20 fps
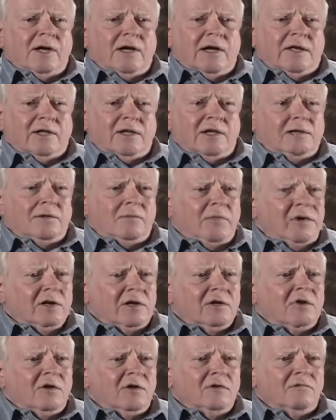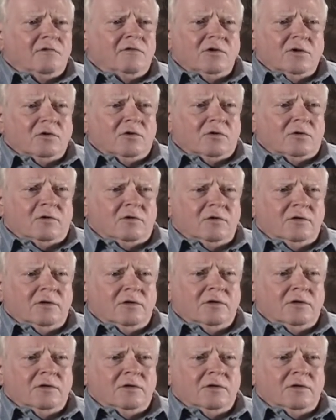and they depended on fuel.